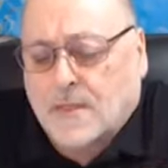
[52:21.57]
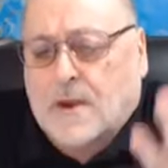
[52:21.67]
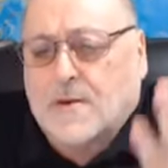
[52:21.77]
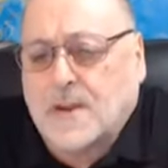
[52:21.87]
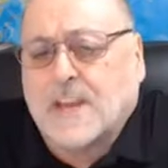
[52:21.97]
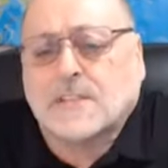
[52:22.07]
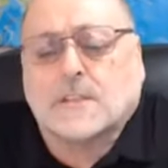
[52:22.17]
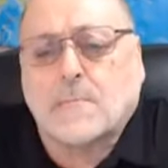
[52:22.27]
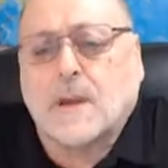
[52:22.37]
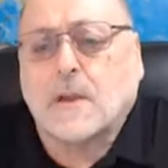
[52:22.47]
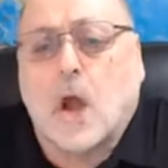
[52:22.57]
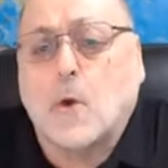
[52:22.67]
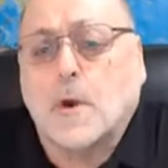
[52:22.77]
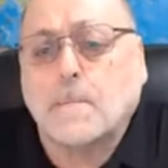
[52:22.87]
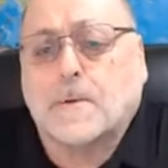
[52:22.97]
There needs to be
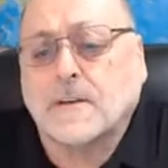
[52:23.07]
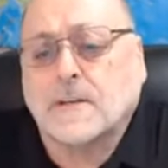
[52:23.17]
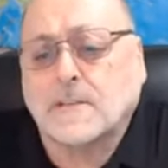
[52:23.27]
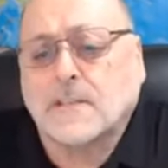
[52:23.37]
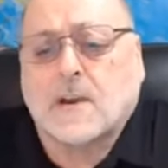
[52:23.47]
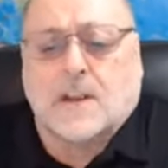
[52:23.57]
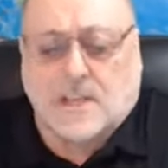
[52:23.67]
no repentance there.